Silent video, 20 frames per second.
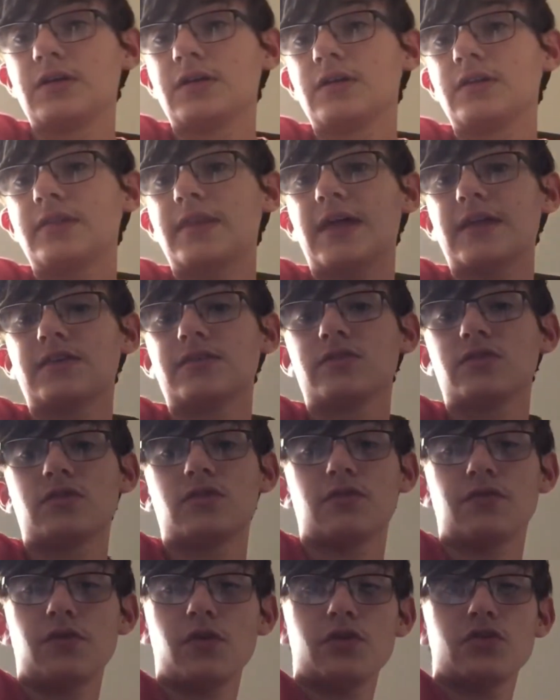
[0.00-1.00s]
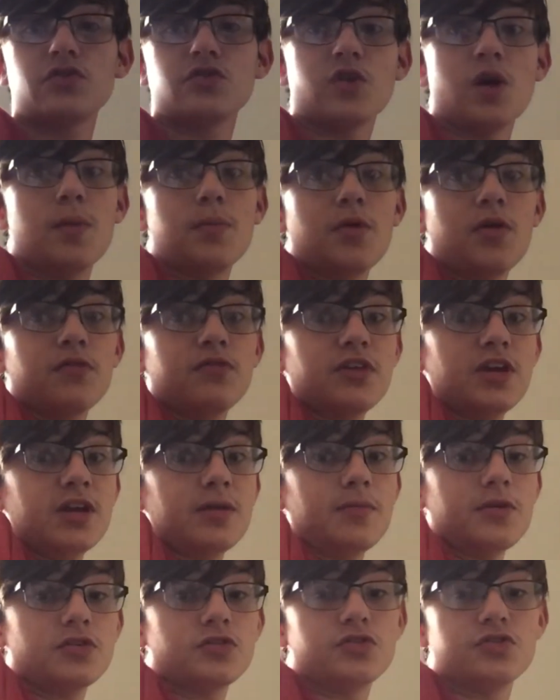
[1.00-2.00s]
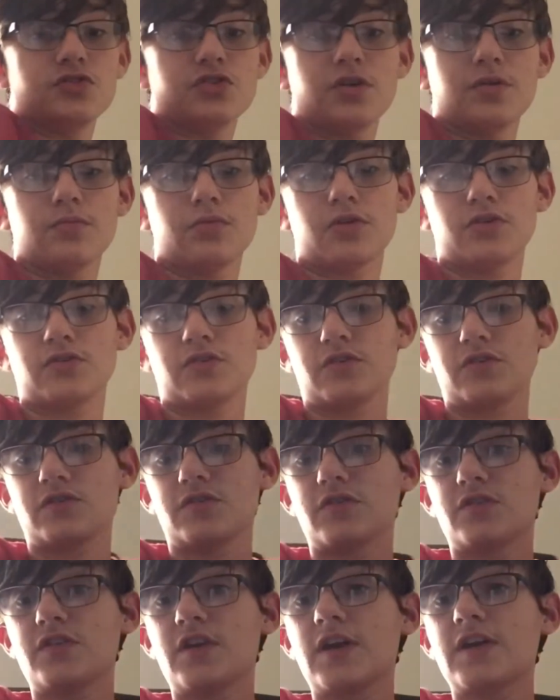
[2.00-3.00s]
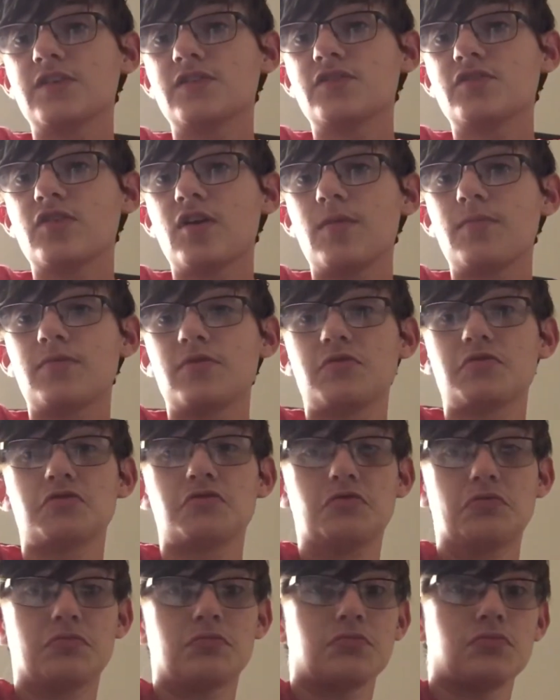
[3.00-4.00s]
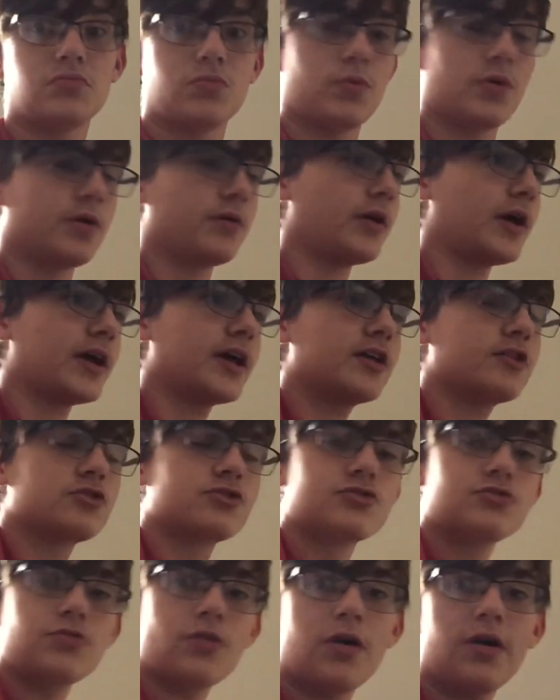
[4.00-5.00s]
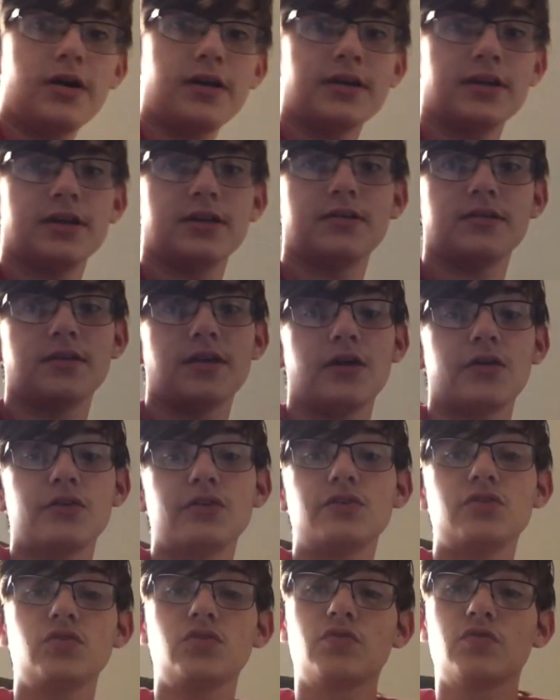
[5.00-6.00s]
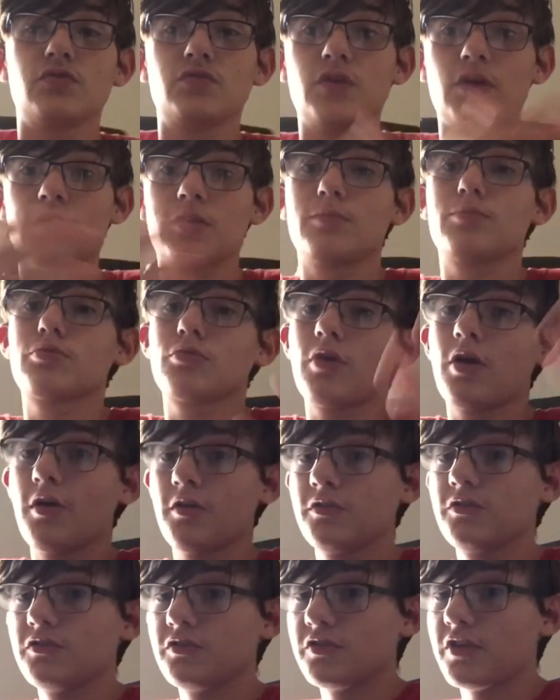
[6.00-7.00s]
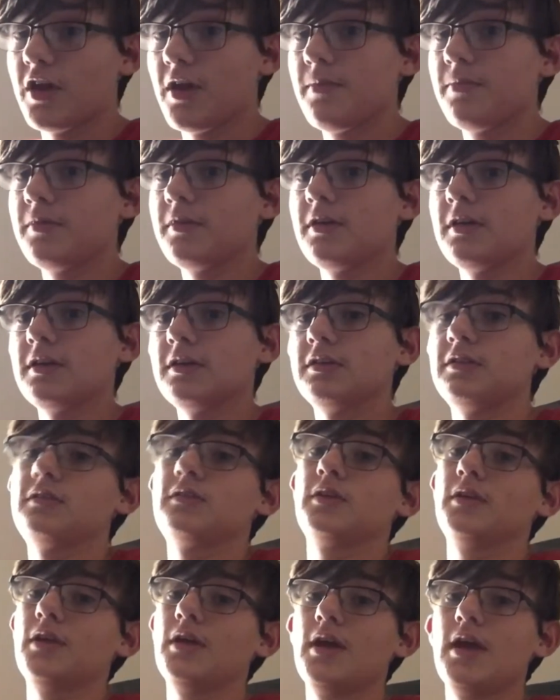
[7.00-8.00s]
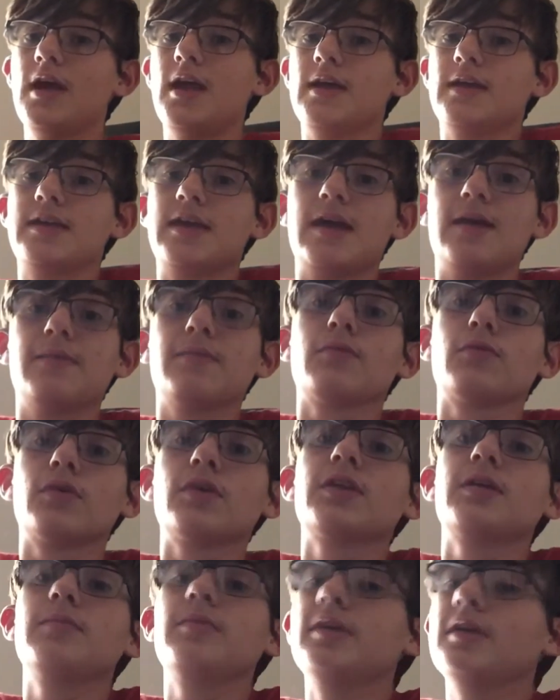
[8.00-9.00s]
that's the first step of the animation design process. The second step is, well, I guess drawing it. Now this is a very broad step and it can't really be